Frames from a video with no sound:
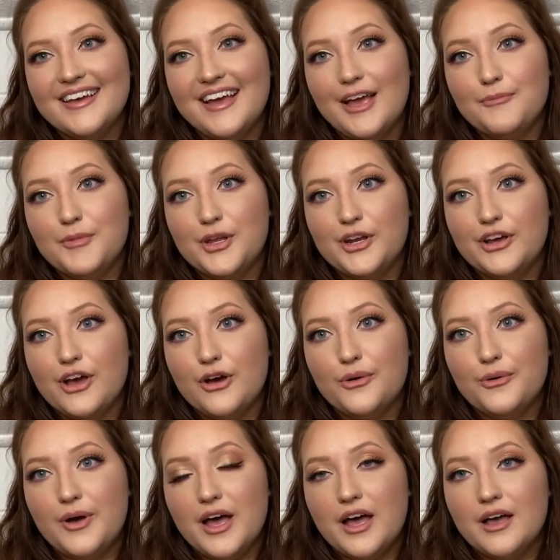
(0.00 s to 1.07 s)
I'm gonna
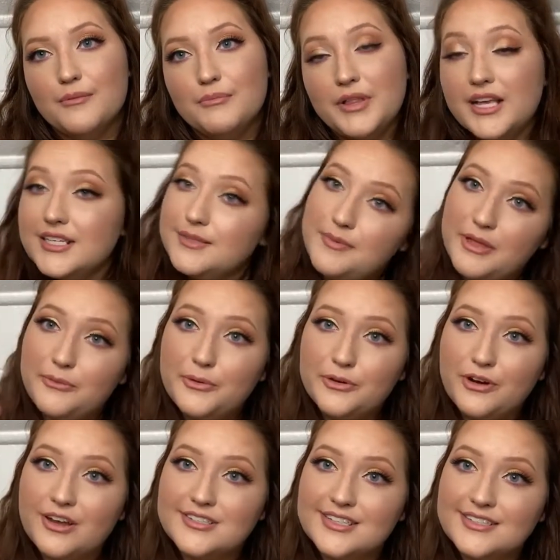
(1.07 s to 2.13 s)
go play some Animal
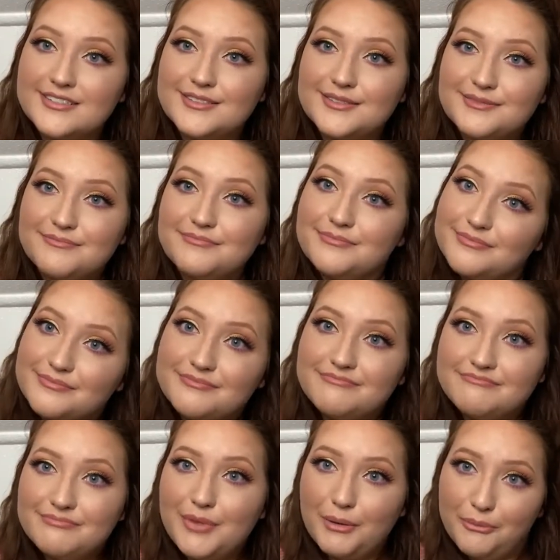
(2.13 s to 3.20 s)
Crossings,
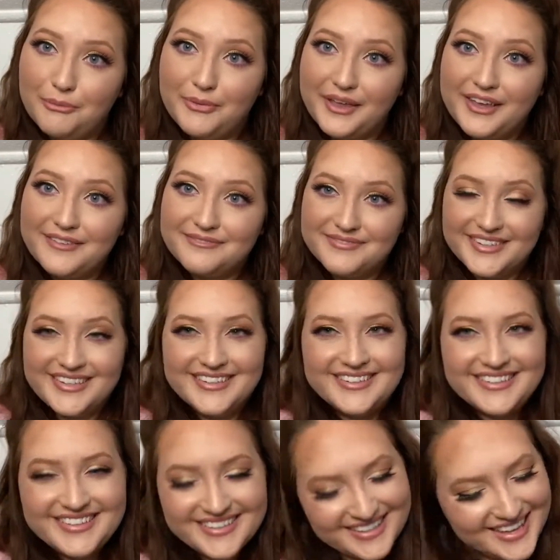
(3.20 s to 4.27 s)
probably.
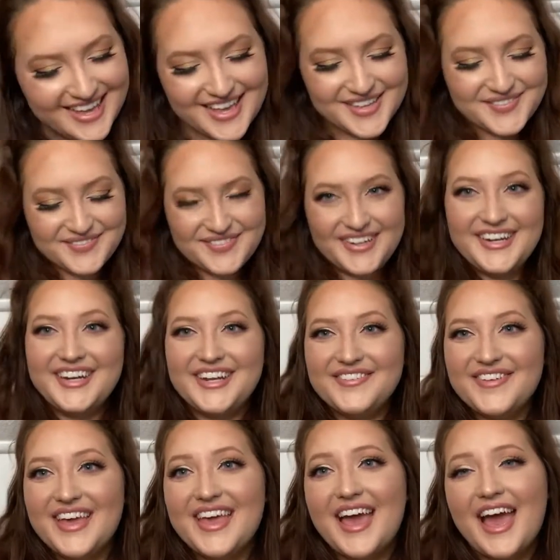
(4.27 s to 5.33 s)
But
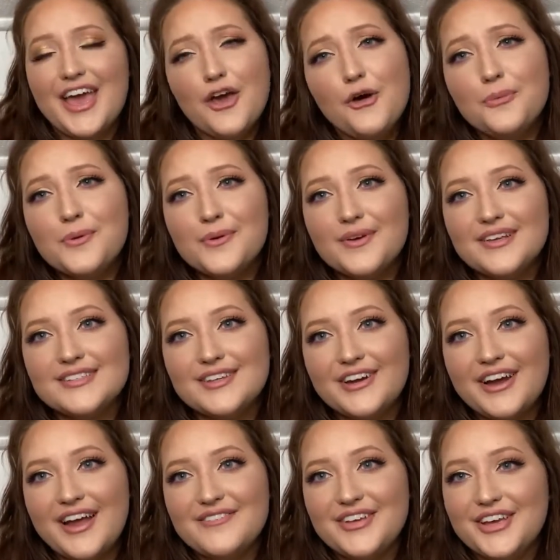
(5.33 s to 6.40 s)
anyway, I hope you guys are
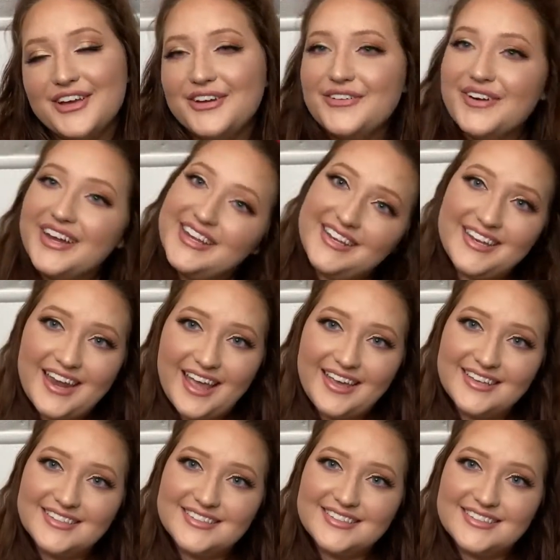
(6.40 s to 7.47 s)
having a great
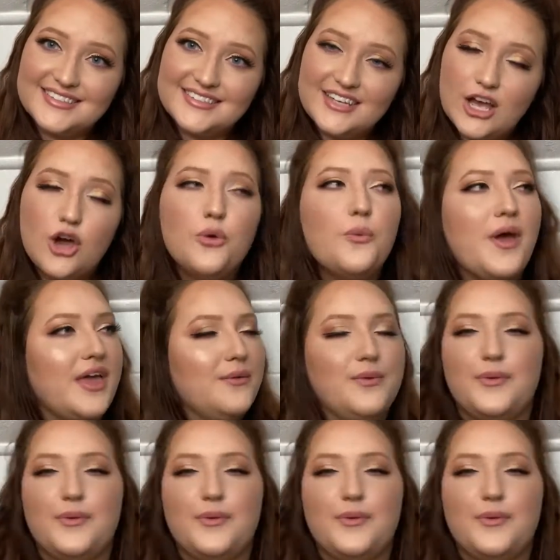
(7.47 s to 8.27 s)
night. Oh, wait.